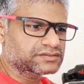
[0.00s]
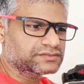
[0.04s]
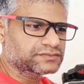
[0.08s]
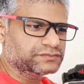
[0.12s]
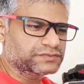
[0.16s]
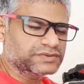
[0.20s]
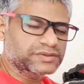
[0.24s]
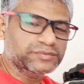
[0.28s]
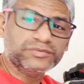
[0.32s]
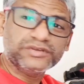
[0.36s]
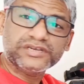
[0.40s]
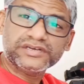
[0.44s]

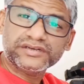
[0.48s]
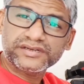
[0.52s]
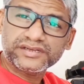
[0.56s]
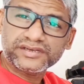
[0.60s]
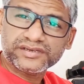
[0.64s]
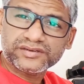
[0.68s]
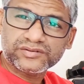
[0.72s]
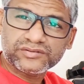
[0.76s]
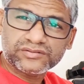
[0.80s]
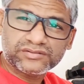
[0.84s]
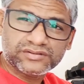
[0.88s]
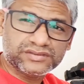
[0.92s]
VPN
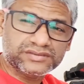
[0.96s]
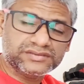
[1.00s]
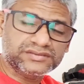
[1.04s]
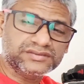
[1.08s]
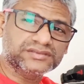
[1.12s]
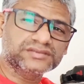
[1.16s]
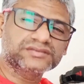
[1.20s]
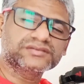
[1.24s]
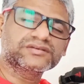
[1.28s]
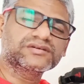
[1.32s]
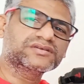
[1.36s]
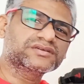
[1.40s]

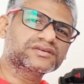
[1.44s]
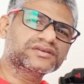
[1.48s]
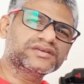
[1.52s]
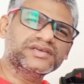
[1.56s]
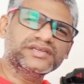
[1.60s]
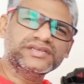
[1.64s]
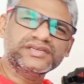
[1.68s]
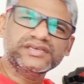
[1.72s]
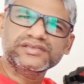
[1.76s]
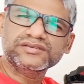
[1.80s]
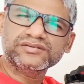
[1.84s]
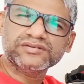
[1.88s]
technologies or
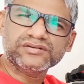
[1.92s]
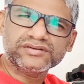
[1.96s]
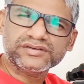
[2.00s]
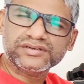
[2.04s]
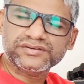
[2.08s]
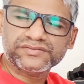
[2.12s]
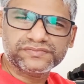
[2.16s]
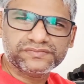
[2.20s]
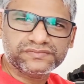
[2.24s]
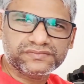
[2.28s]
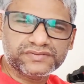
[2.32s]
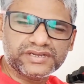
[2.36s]
any sort
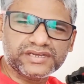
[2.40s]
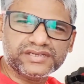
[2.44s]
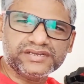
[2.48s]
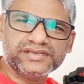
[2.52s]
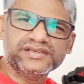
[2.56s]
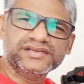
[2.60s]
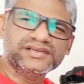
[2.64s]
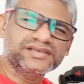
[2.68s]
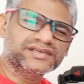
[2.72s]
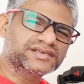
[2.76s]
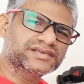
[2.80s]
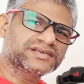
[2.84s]
of
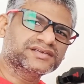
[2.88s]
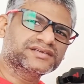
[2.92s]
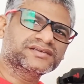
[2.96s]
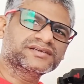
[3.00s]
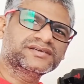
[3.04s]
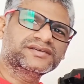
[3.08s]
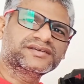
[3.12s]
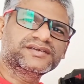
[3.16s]
tunneling